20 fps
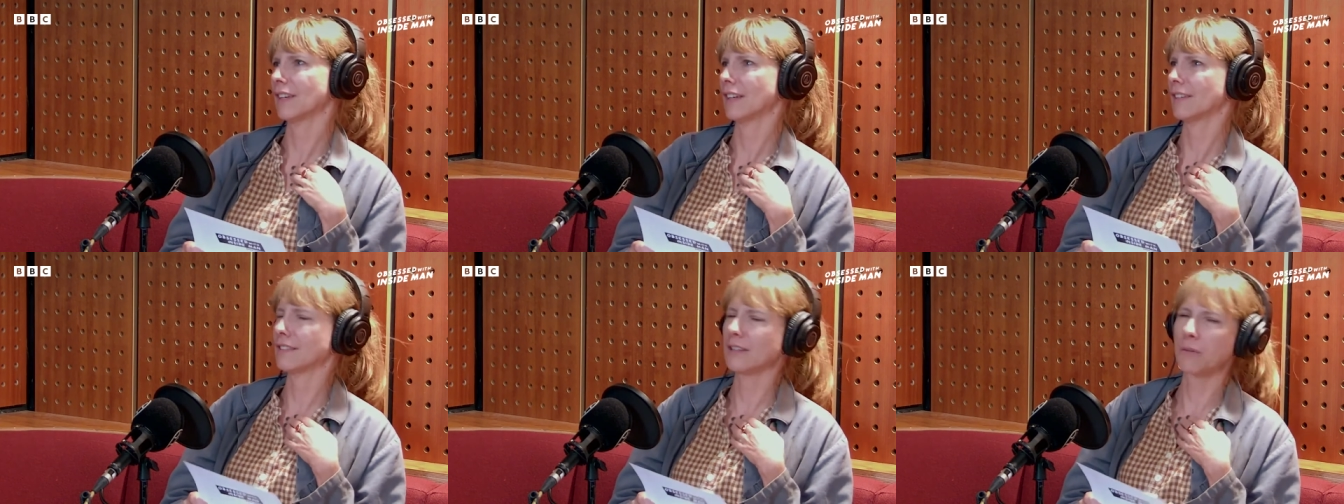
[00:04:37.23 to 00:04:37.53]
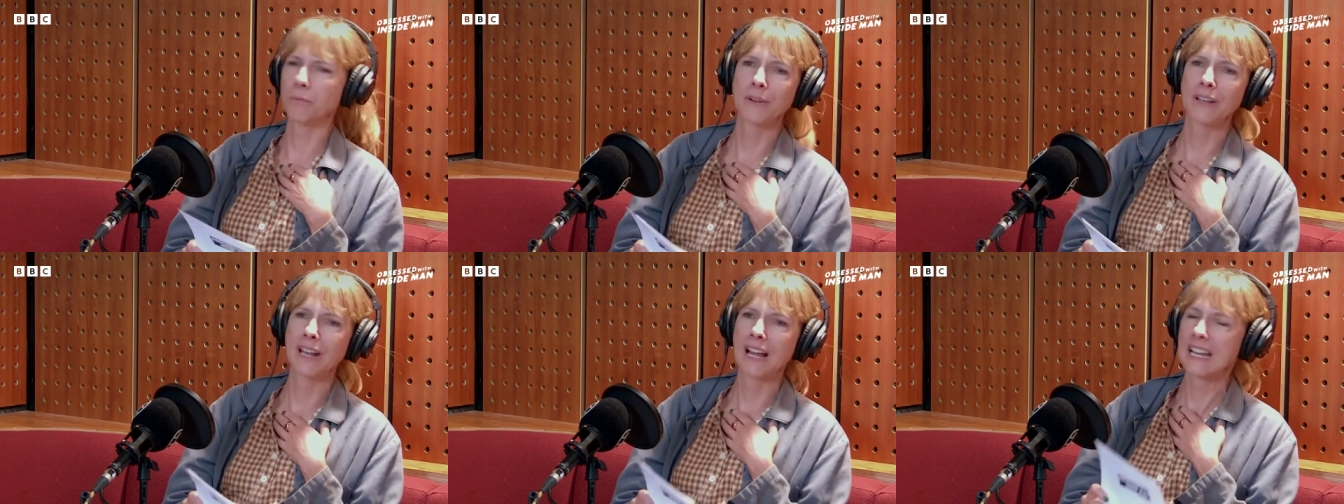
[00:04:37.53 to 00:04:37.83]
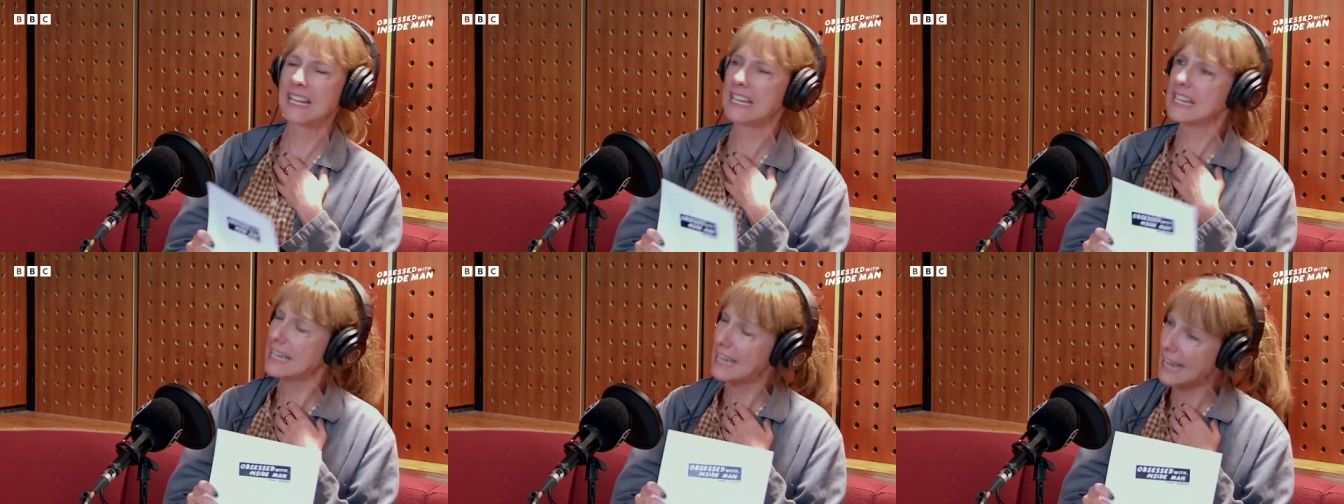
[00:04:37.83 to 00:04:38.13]
and somebody
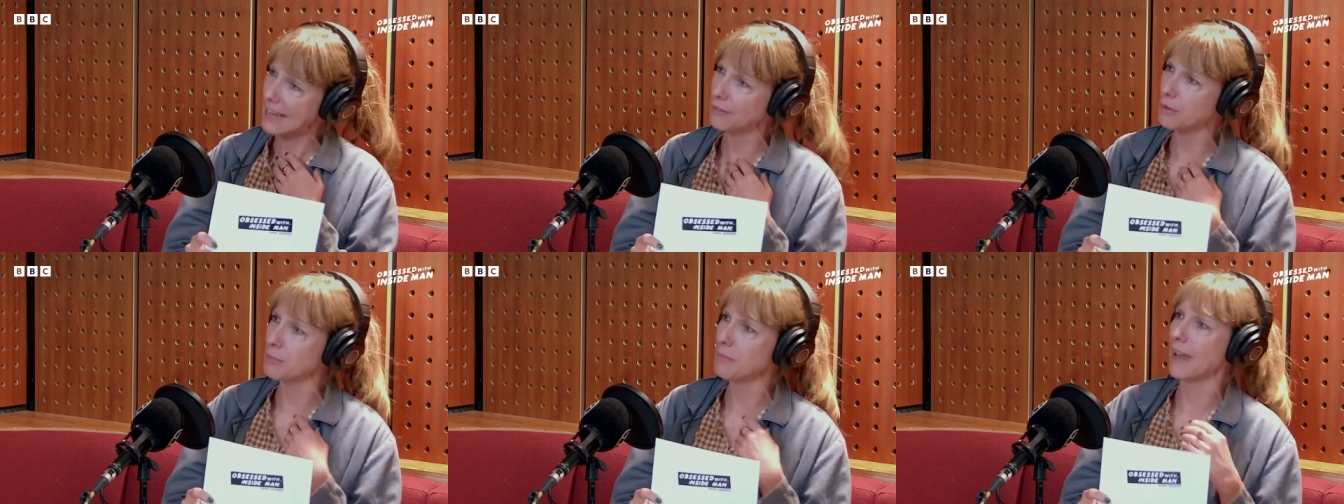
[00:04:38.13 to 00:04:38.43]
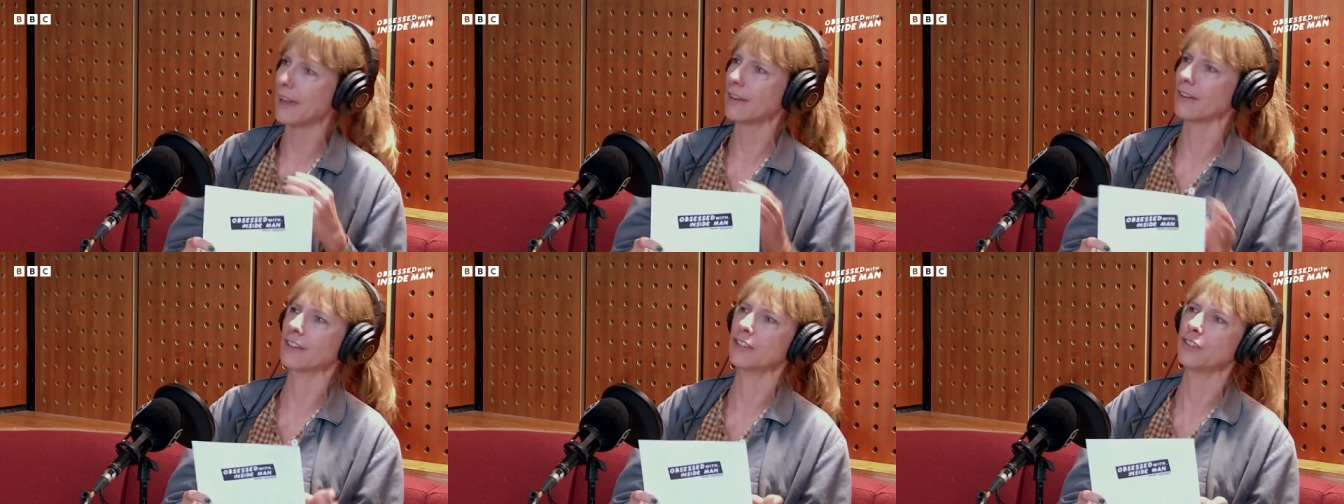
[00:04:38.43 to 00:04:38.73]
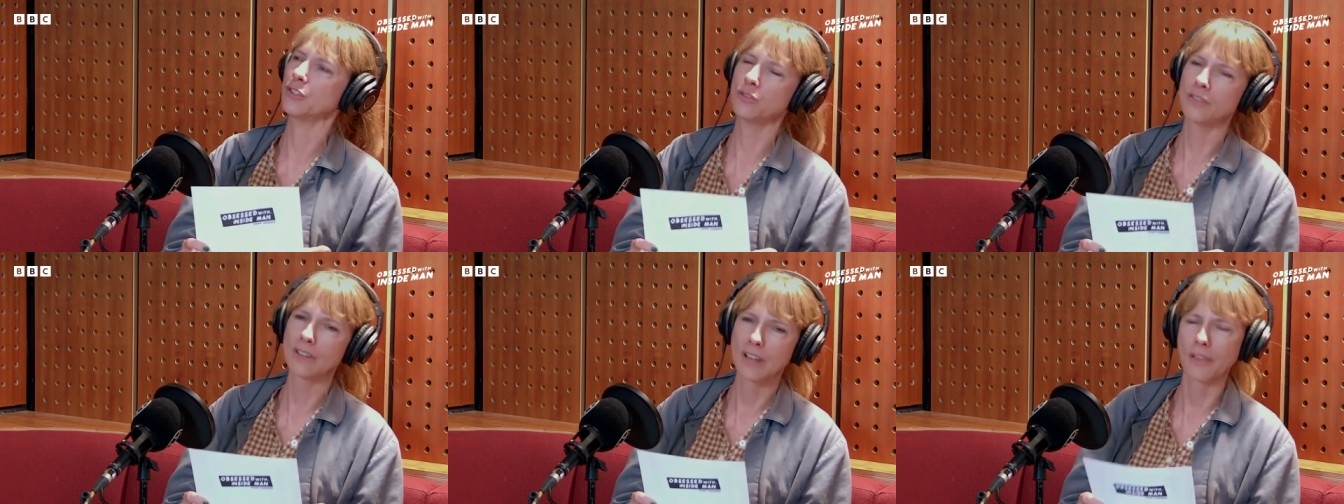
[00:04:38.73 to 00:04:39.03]
I'd never met or I
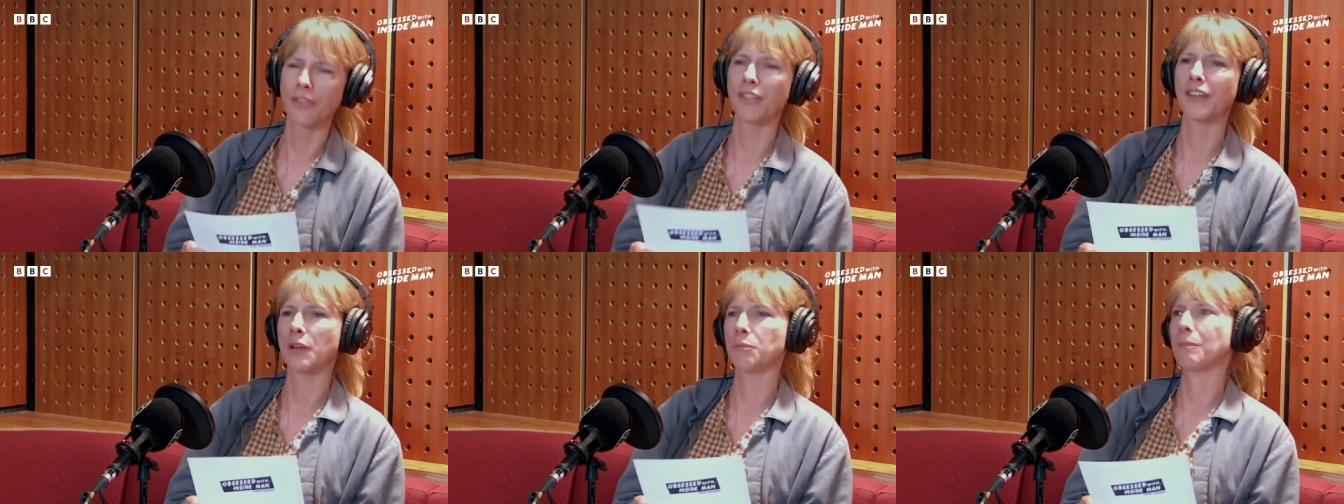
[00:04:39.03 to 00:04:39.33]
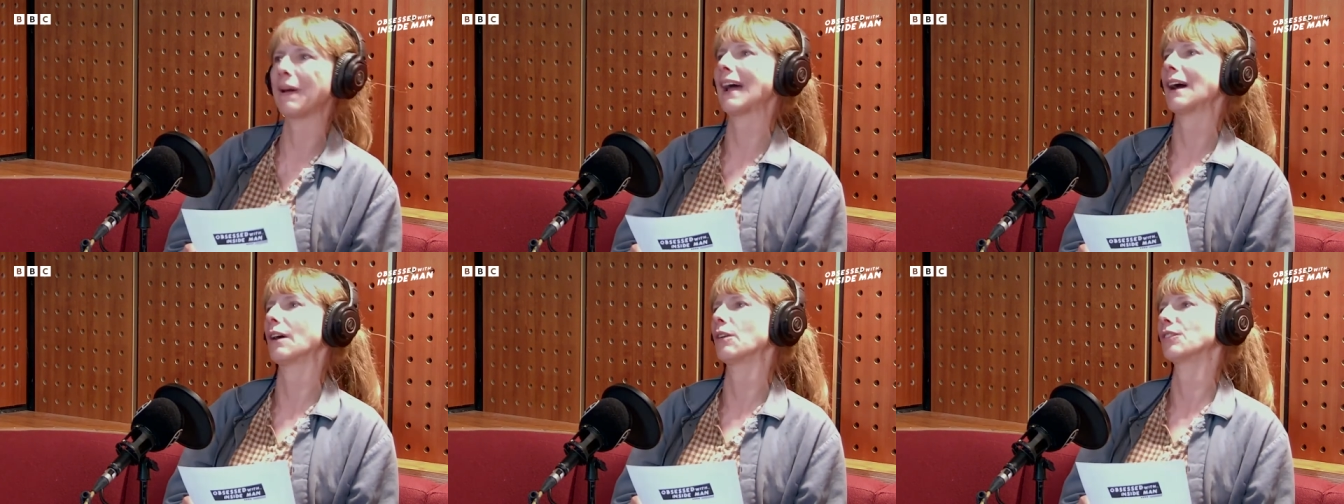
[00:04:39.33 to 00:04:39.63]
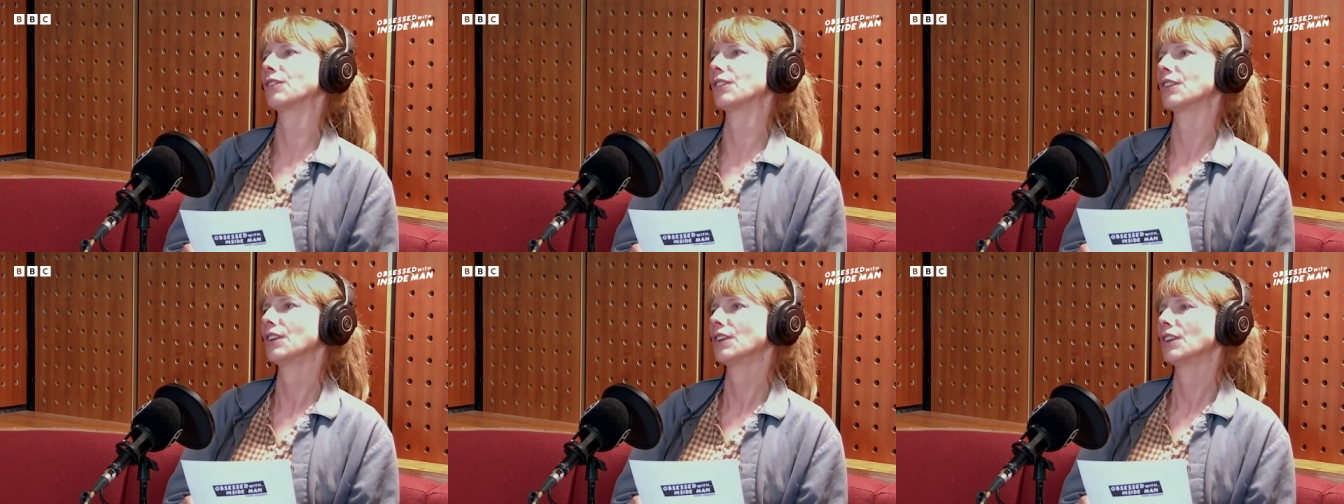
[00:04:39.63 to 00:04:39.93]
knew nothing about